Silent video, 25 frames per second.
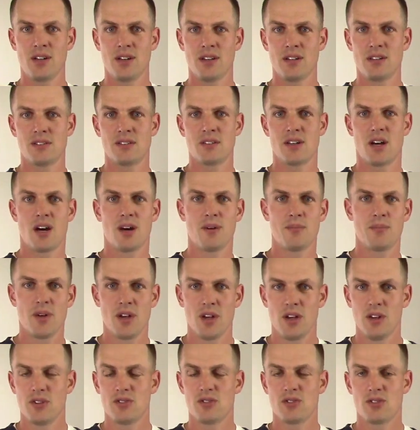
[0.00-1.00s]
is
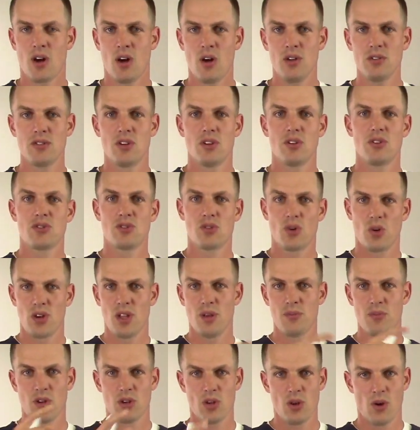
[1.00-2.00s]
salt,
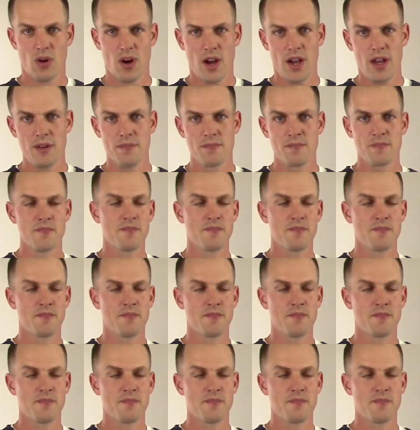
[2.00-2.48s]
sodium chloride,